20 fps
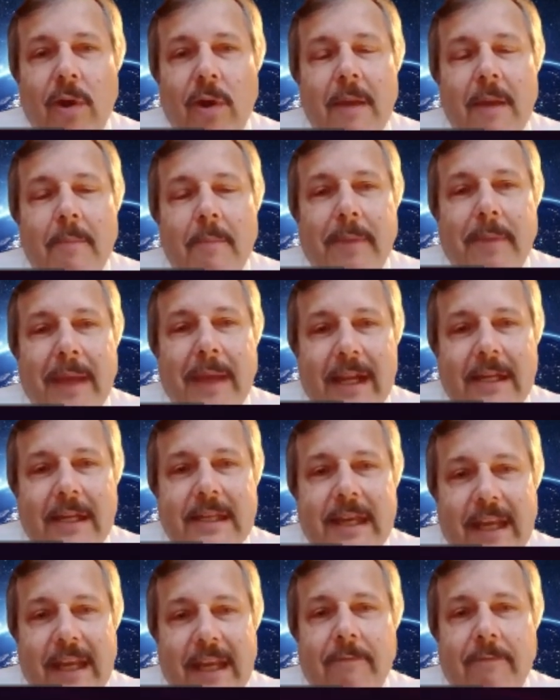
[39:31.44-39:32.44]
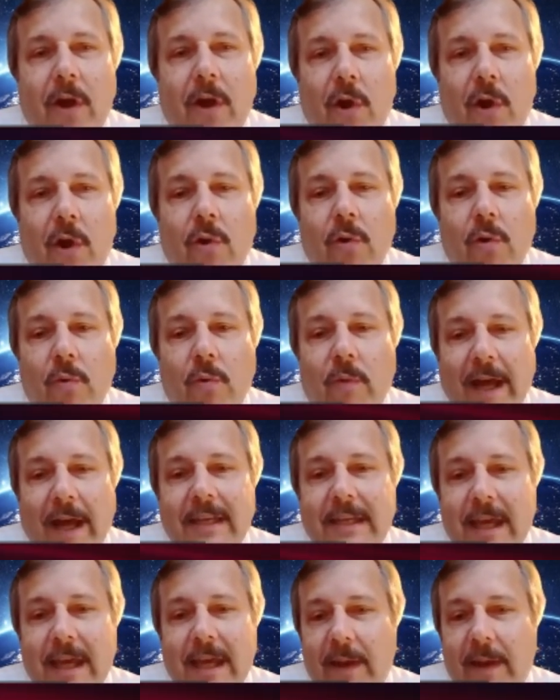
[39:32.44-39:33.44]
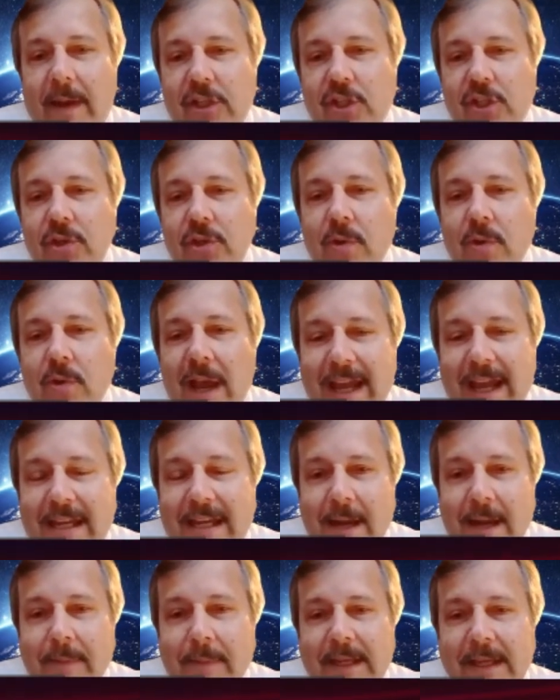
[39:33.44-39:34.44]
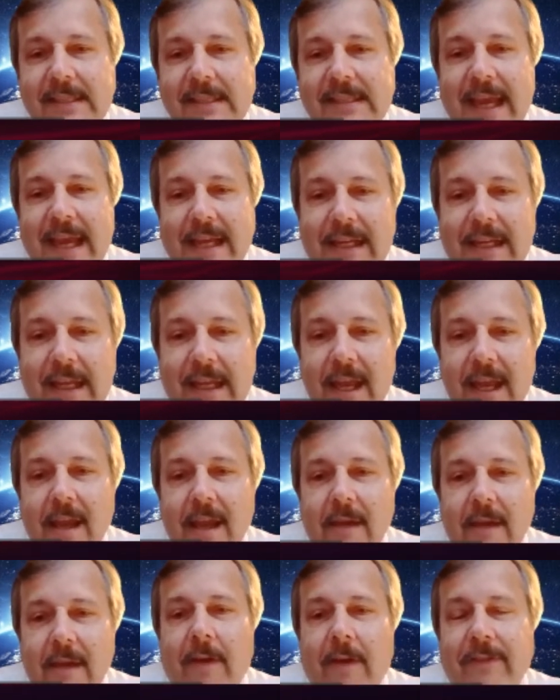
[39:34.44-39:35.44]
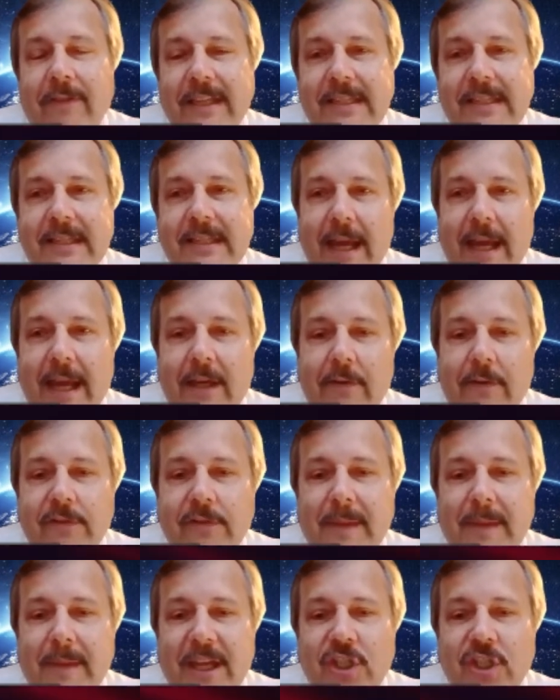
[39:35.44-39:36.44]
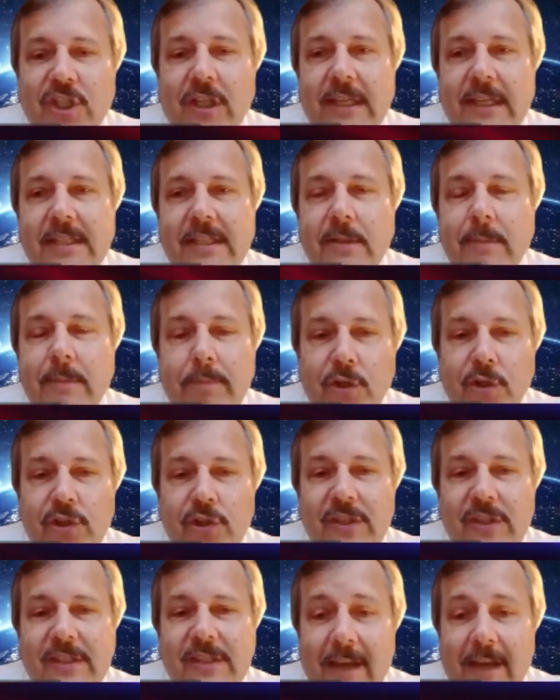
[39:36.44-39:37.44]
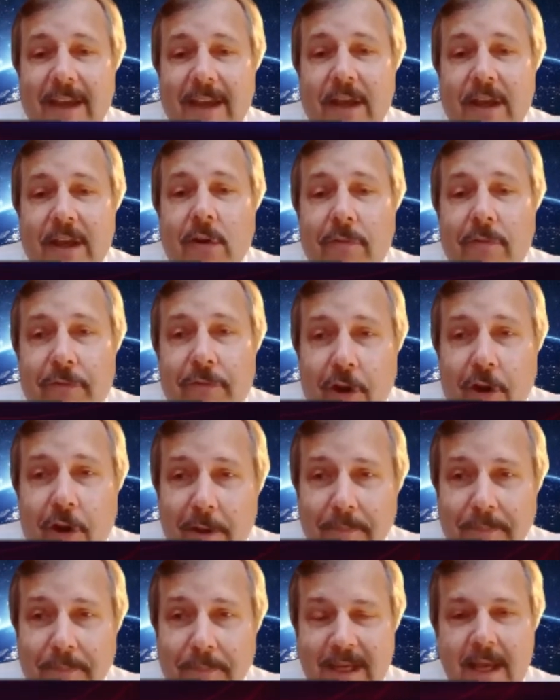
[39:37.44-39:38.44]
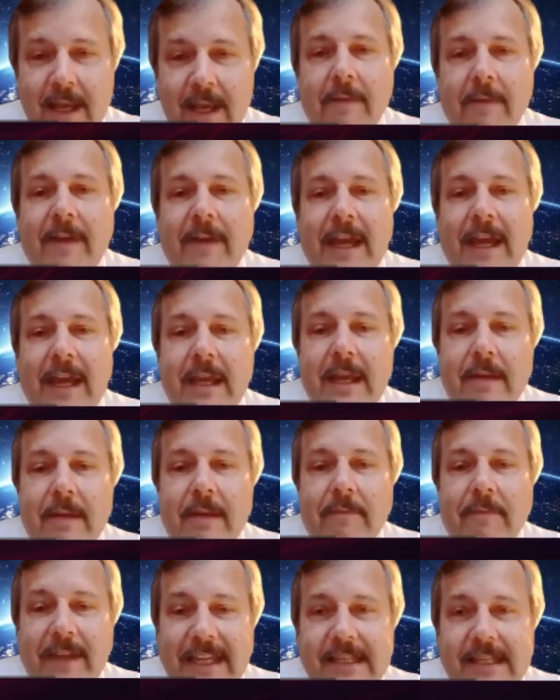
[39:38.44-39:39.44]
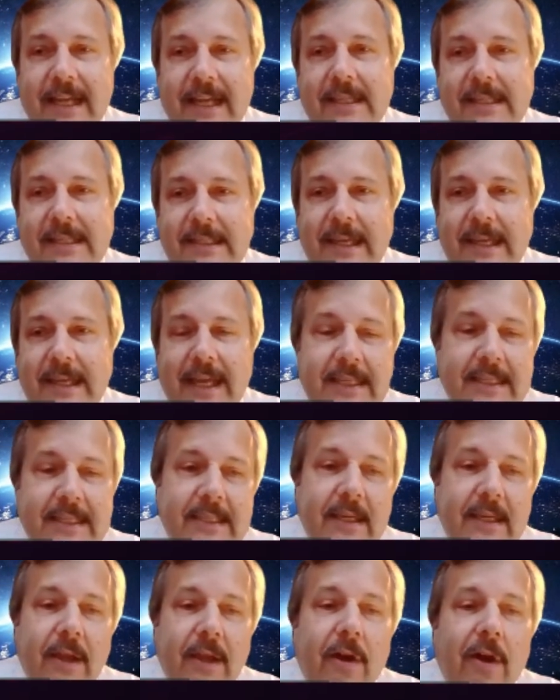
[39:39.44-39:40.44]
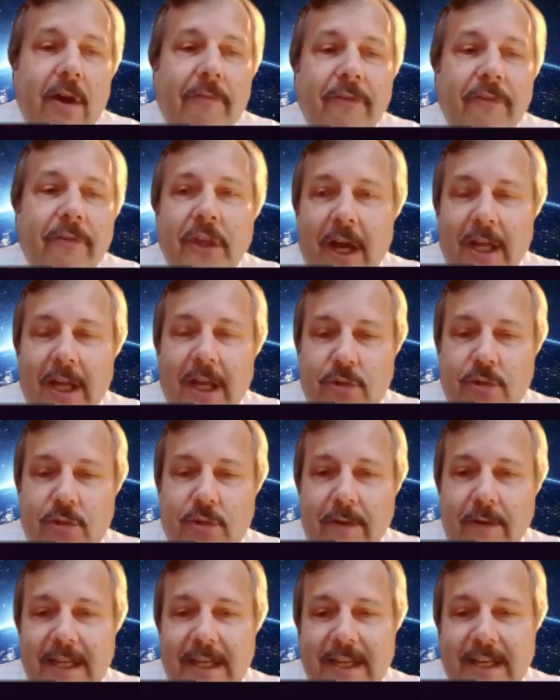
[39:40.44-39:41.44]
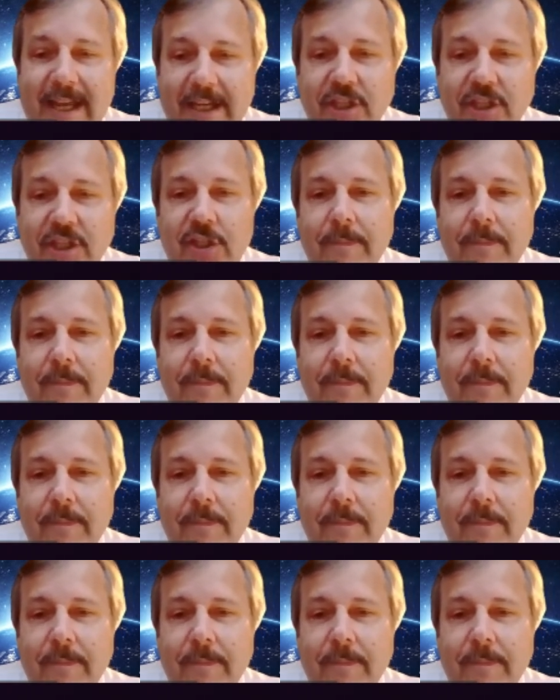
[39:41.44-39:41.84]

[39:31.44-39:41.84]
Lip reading: built in the 001 direction, you end up exactly with these kind of spatial distributions. And they confirmed that these are states of non-trivial nature.